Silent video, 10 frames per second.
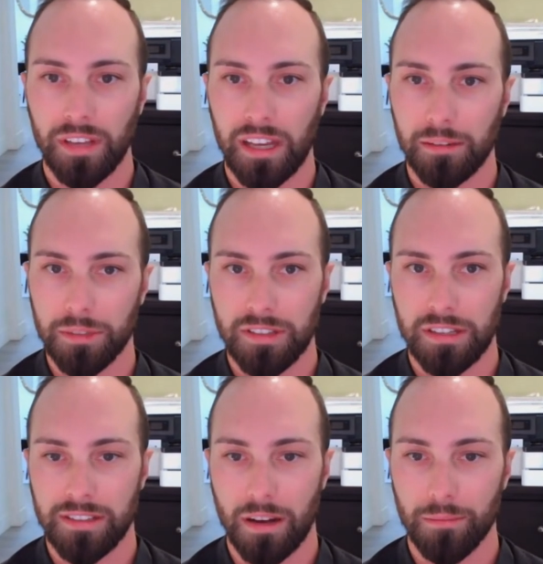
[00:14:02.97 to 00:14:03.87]
of cannabis
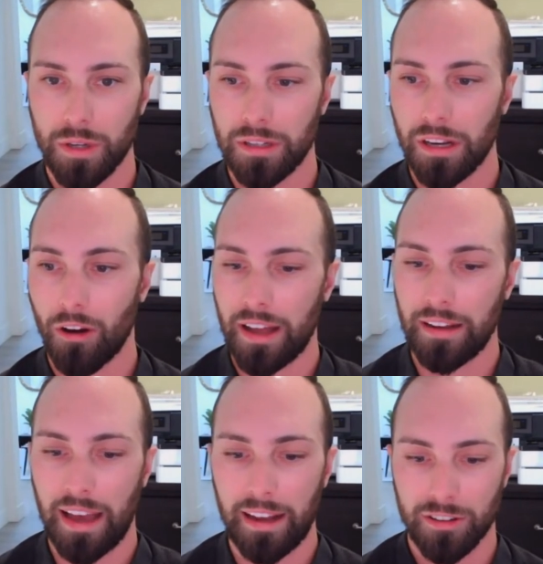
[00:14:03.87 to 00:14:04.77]
consumption,
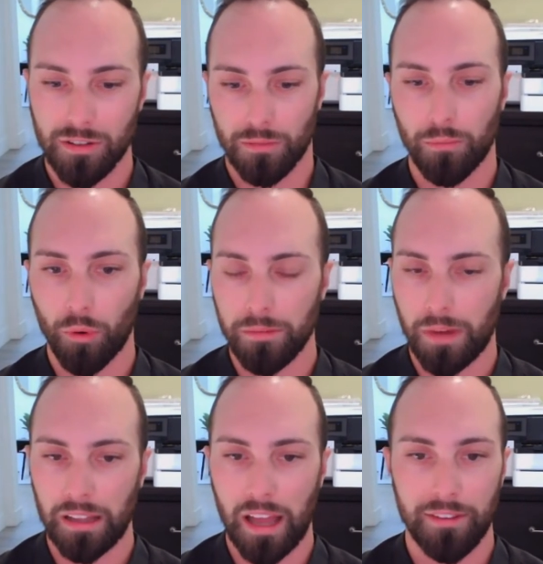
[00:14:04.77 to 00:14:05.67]
at a certain point in
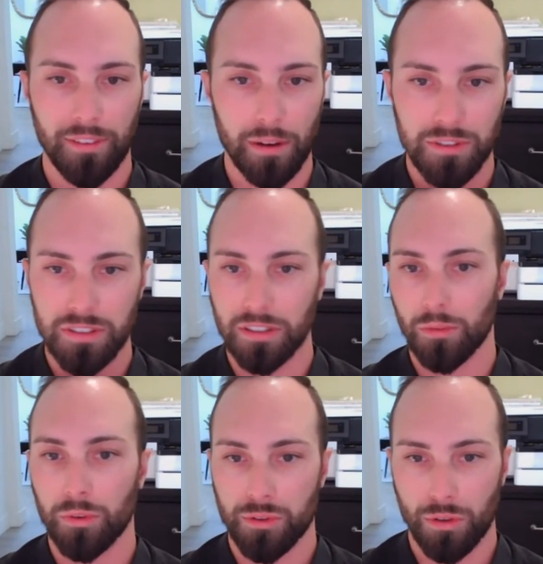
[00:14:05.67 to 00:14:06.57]
my life, I was
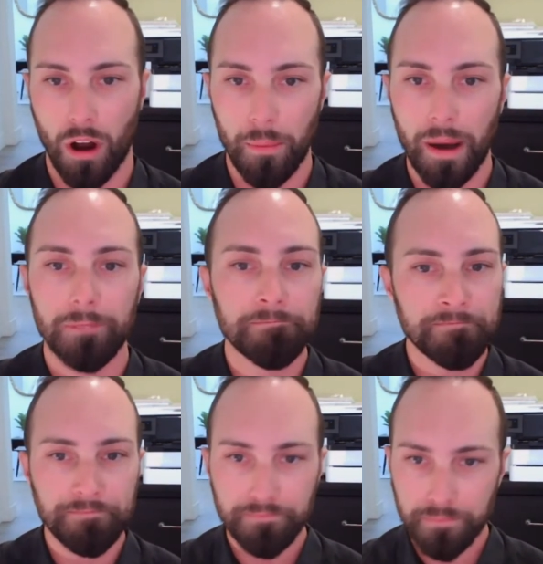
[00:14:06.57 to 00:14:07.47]
dealing with trauma
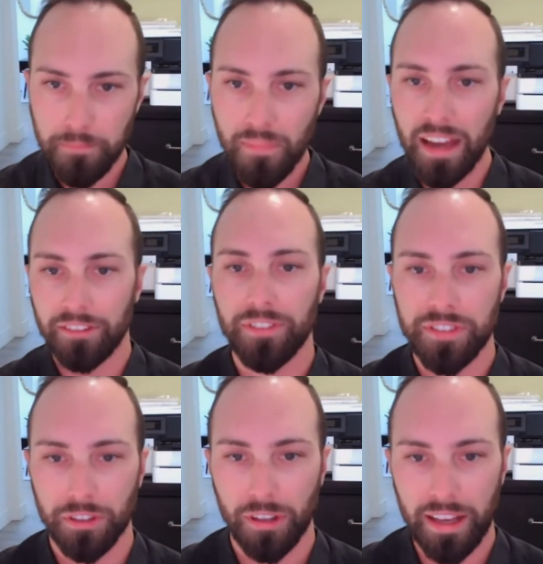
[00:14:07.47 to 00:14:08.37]
and
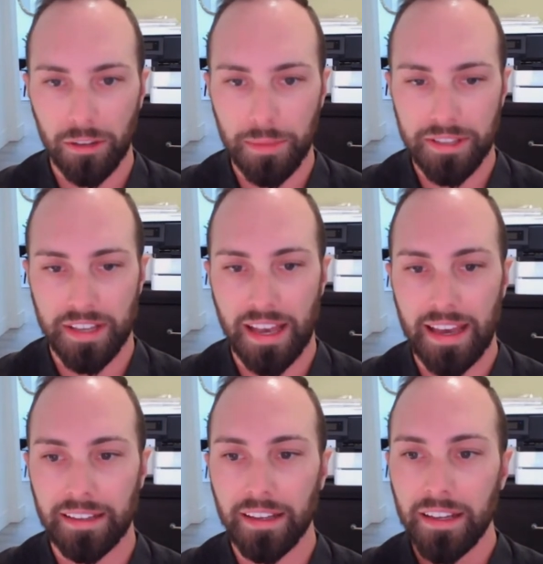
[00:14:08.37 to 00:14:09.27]
physical ailments
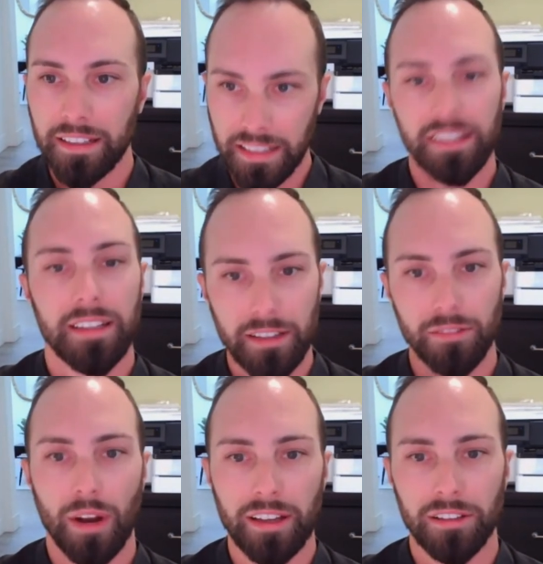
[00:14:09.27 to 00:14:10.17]
and needed
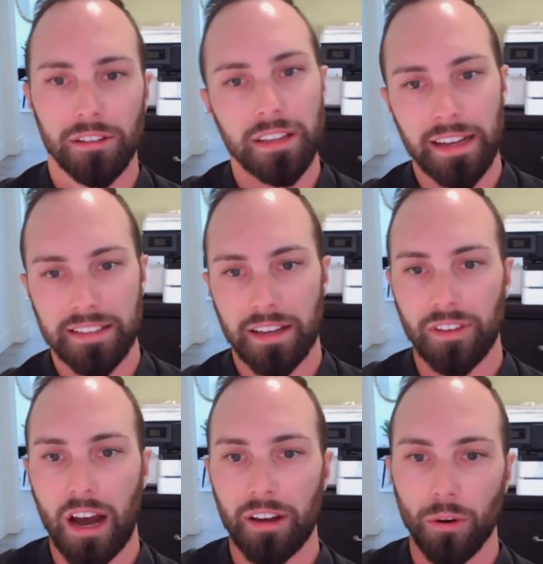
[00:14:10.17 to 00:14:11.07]
it regularly. And as I've
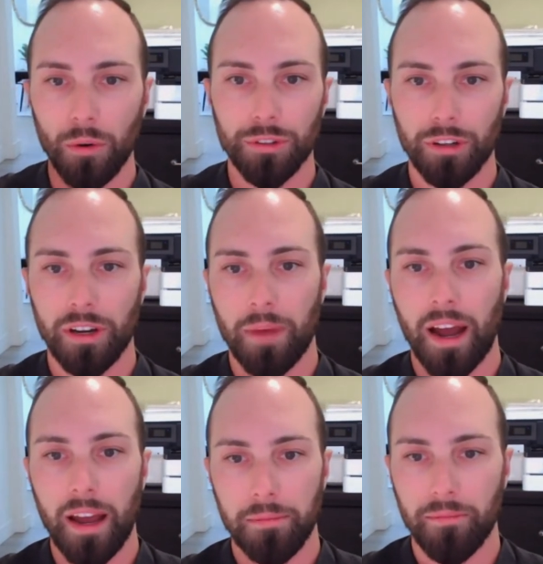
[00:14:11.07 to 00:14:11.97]
gotten older and
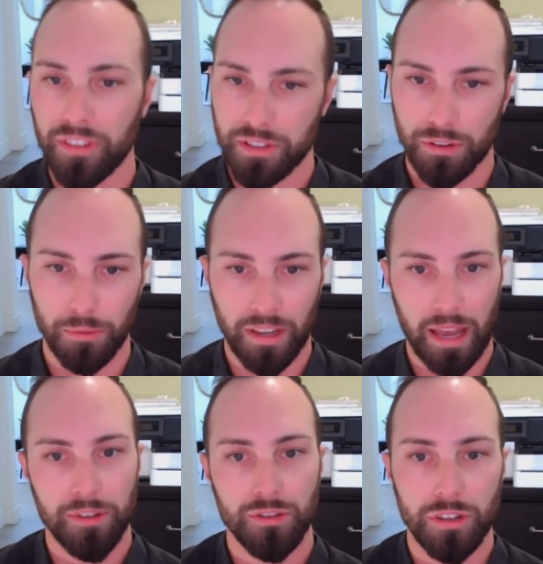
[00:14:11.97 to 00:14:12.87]
my physical
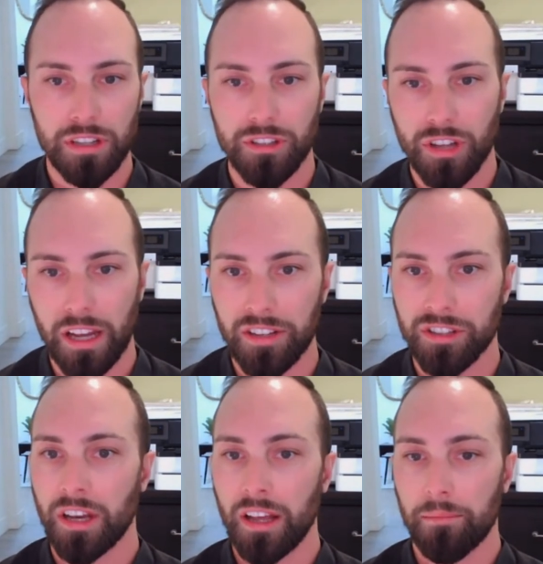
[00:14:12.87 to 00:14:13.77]
chemistry has
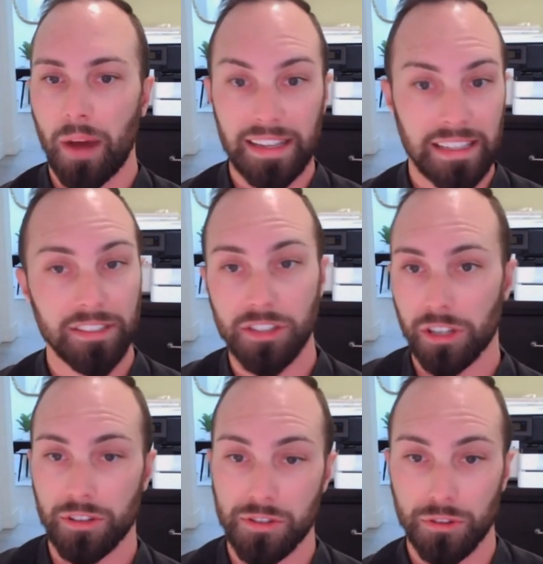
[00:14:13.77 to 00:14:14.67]
changed, my need to
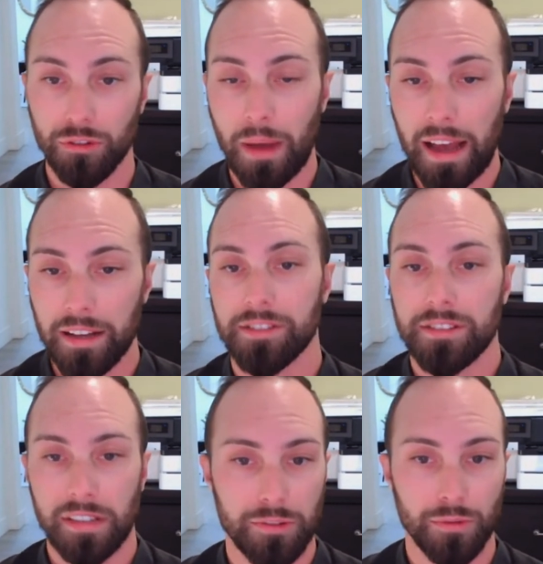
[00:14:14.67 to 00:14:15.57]
consume
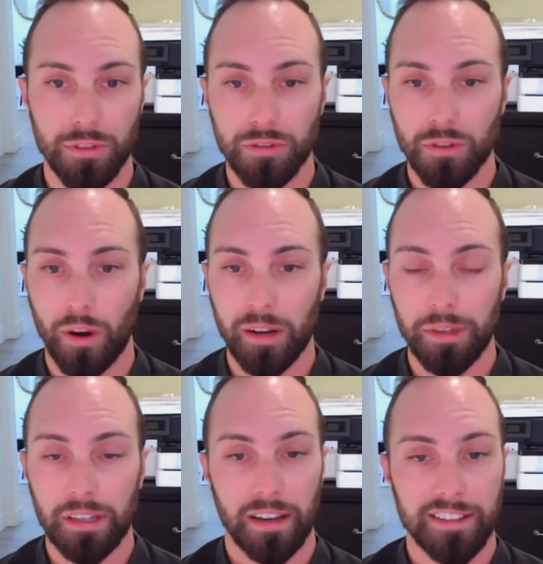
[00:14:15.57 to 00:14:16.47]
has reduced quite a
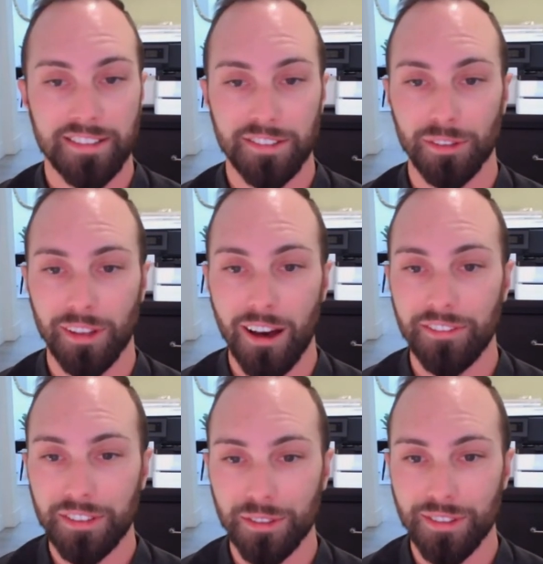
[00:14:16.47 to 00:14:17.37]
bit. And I still
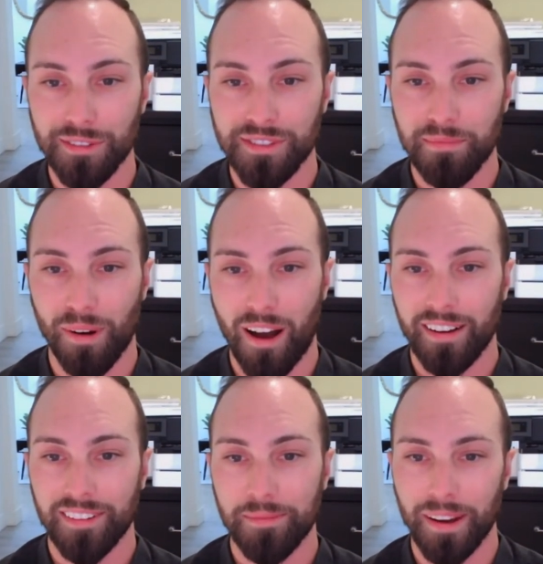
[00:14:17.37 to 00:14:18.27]
love and do use the
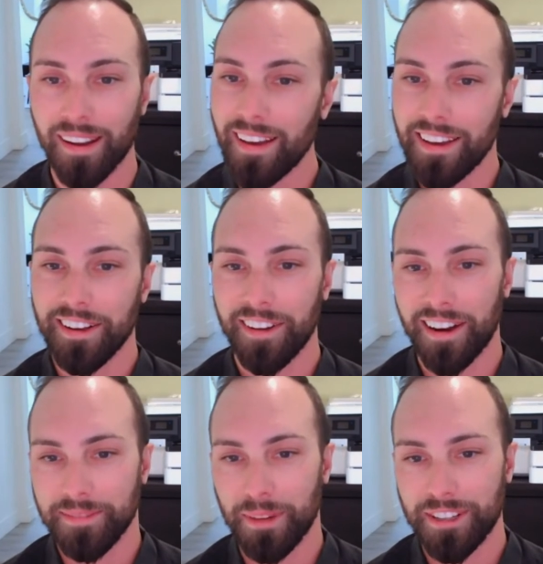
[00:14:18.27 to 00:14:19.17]
product, but,
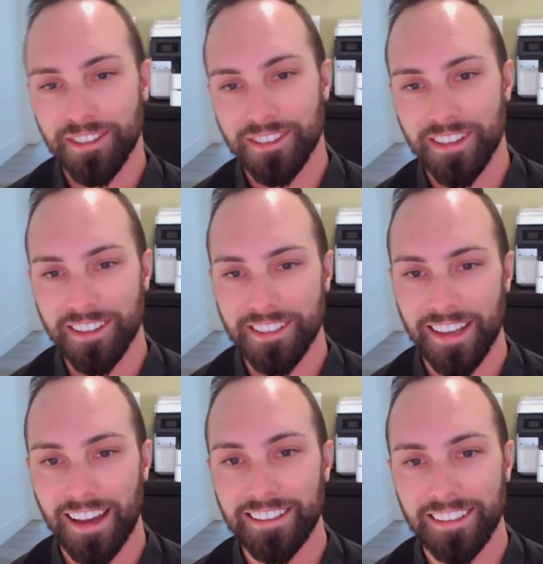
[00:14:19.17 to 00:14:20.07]
not as much as
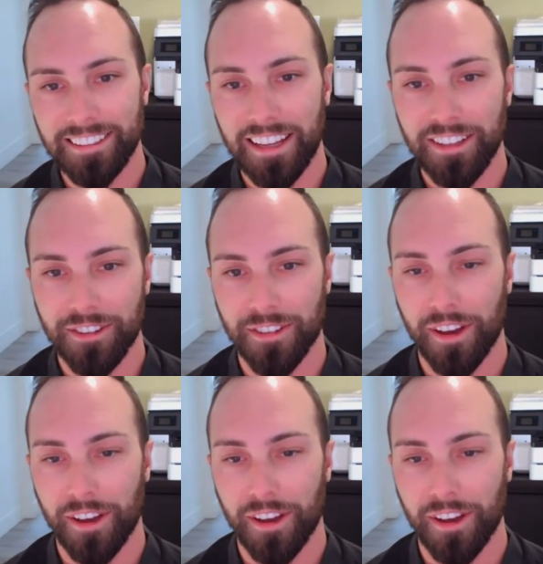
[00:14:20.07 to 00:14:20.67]
say I did 10 years